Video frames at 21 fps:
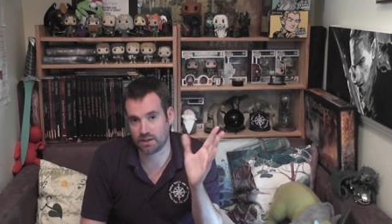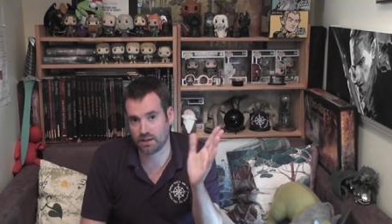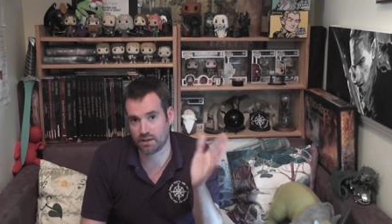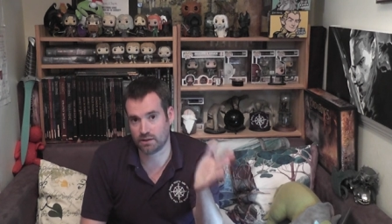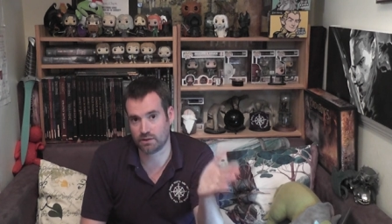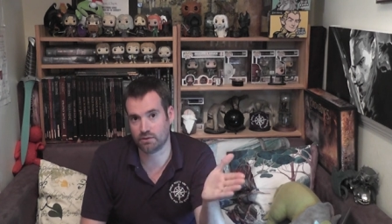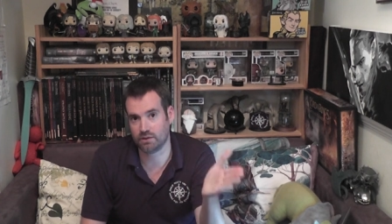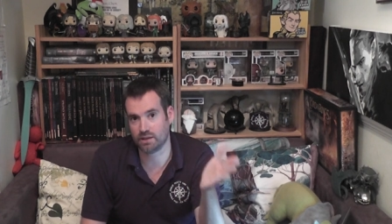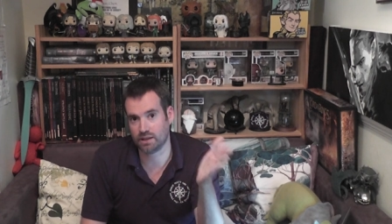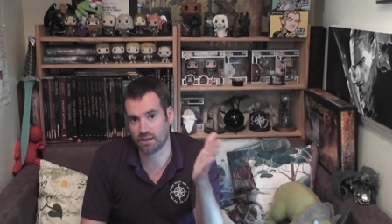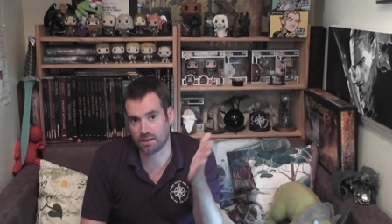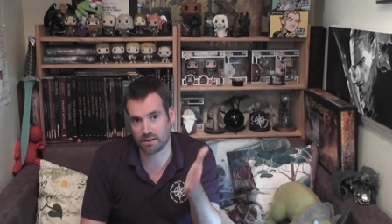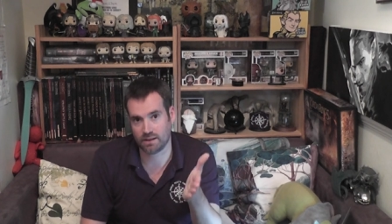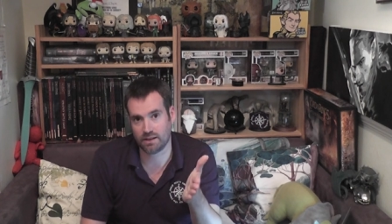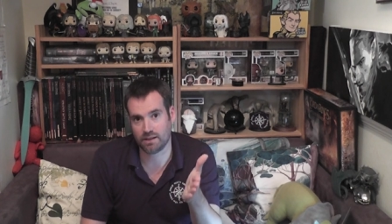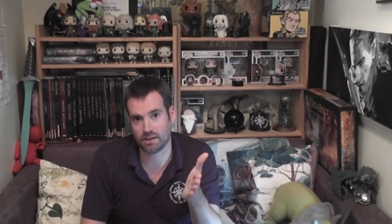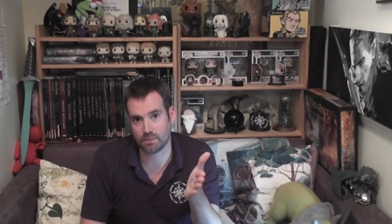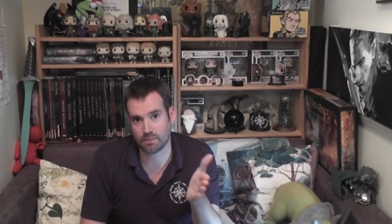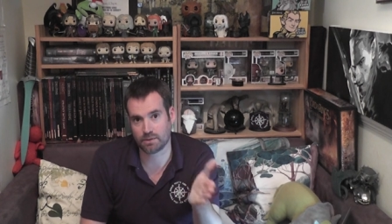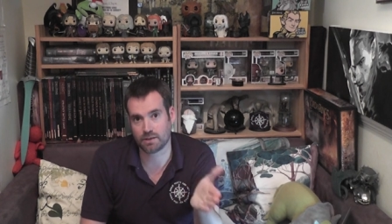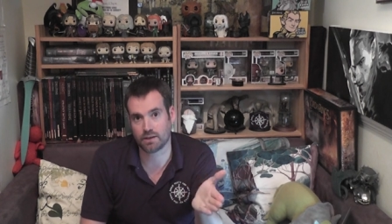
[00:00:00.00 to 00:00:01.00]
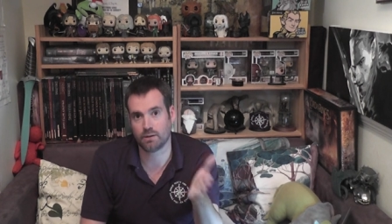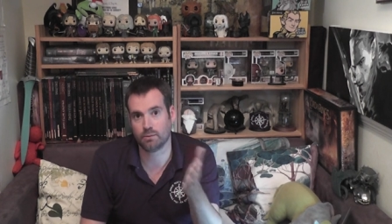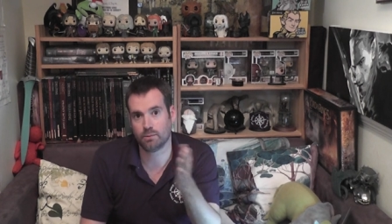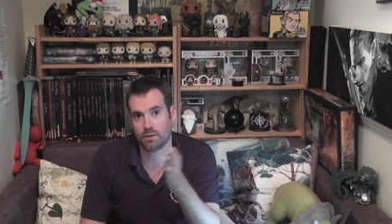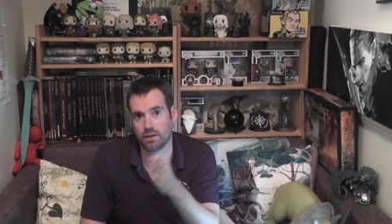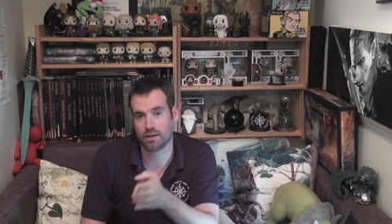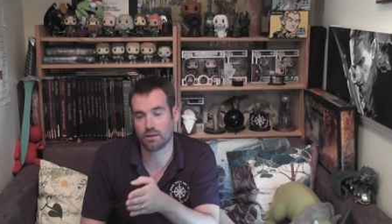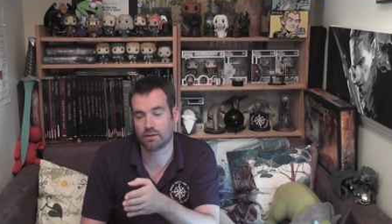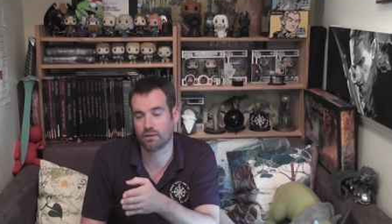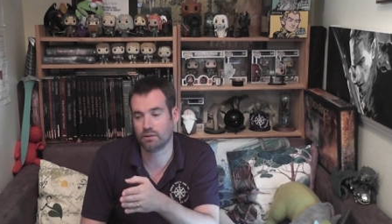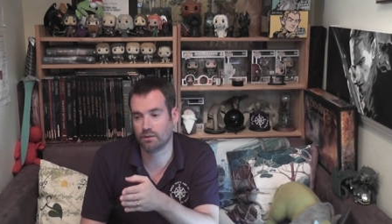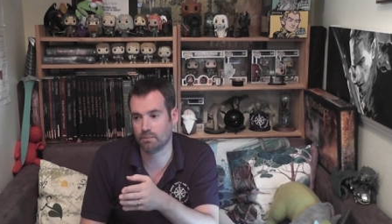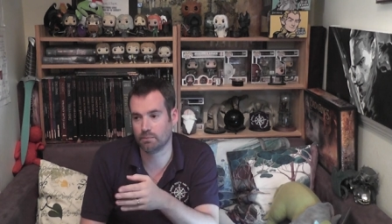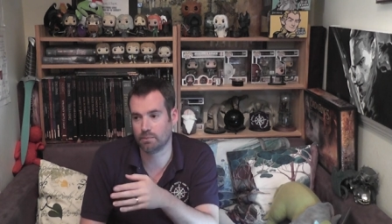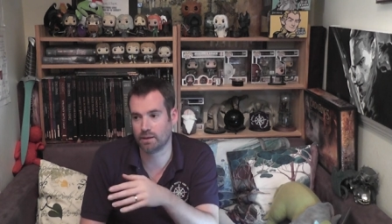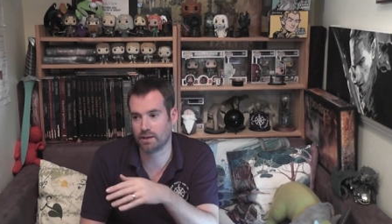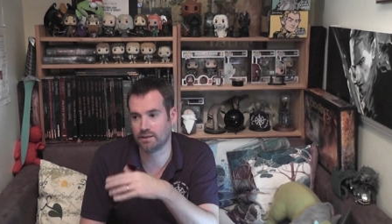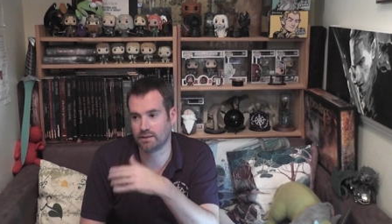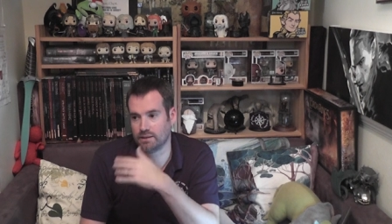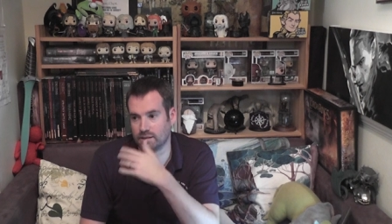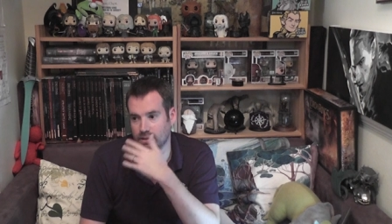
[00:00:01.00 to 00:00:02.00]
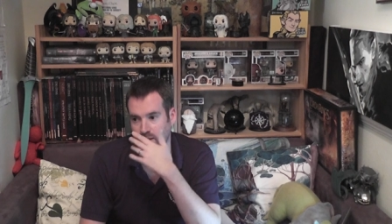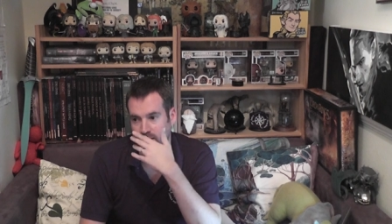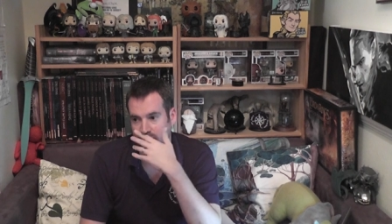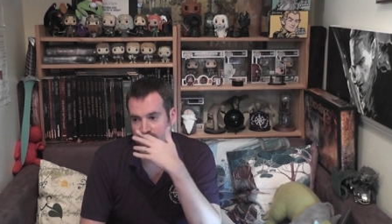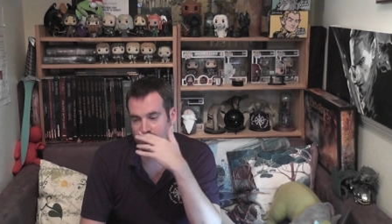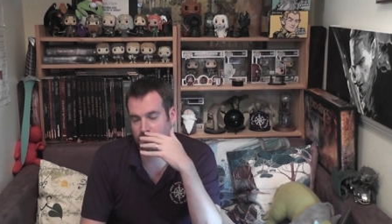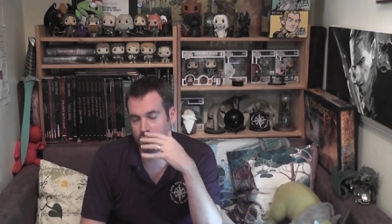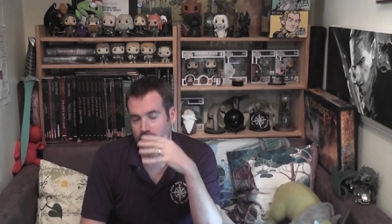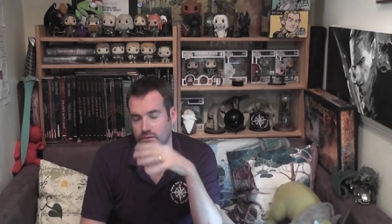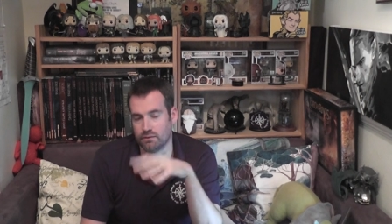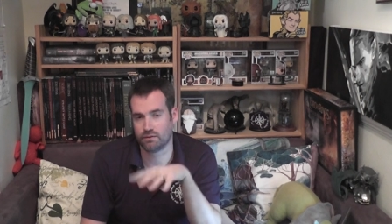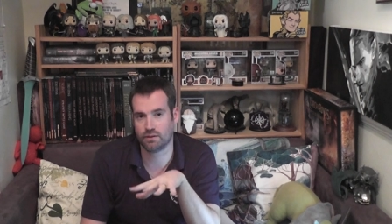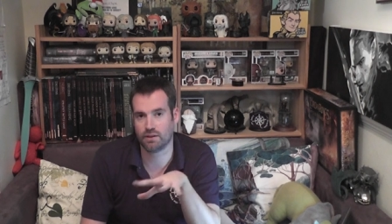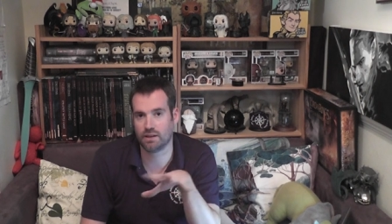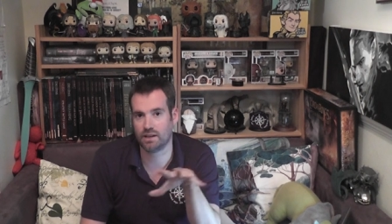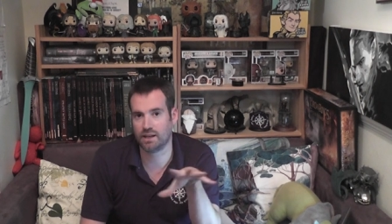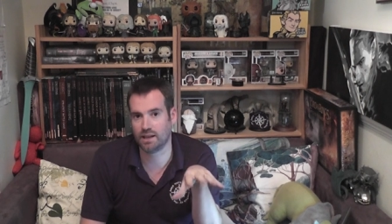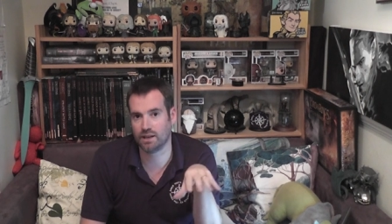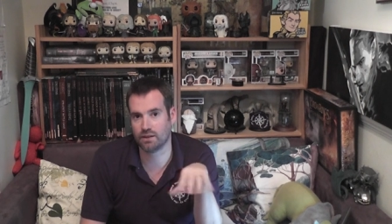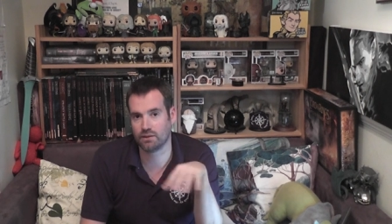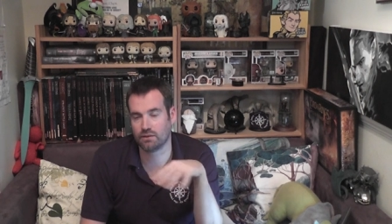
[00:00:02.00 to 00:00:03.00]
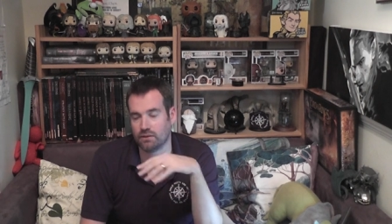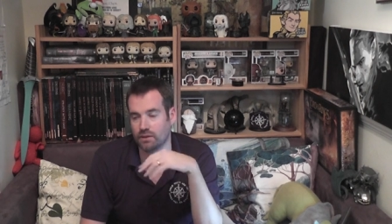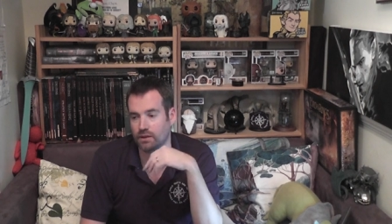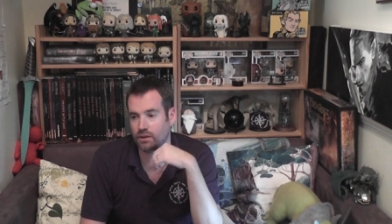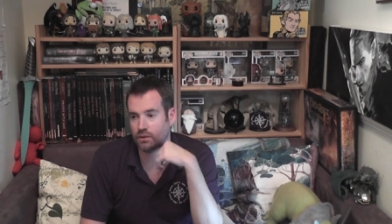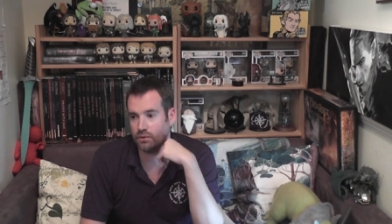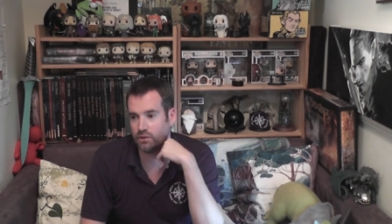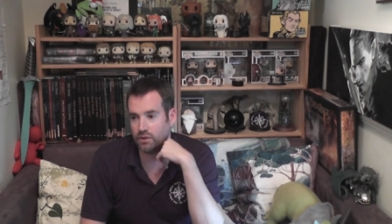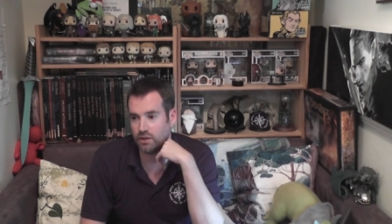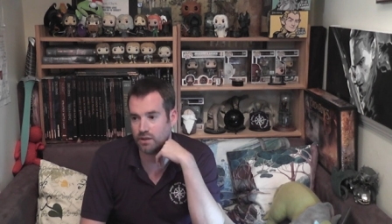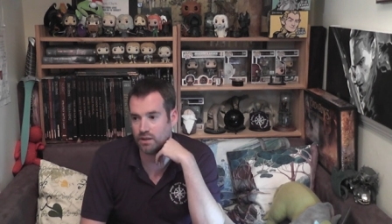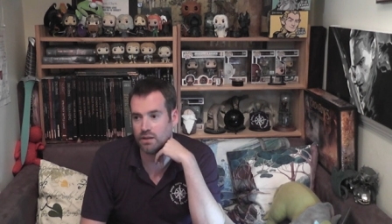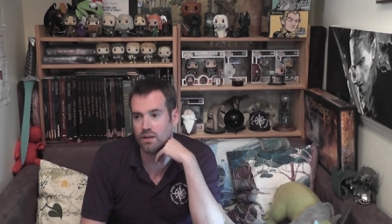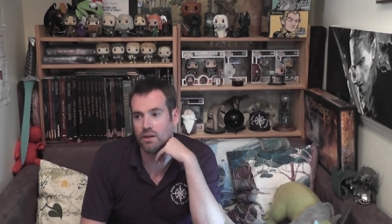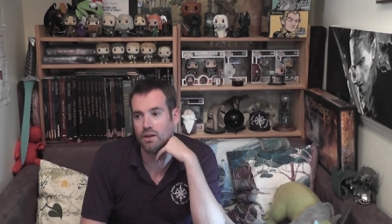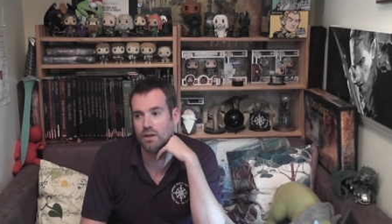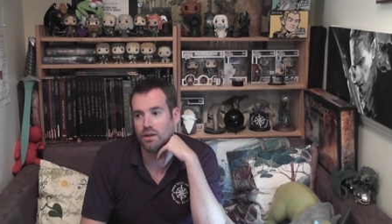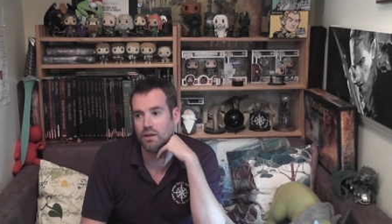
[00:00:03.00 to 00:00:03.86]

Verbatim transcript: including clean-up time and including basing so 30 hours for the whole thing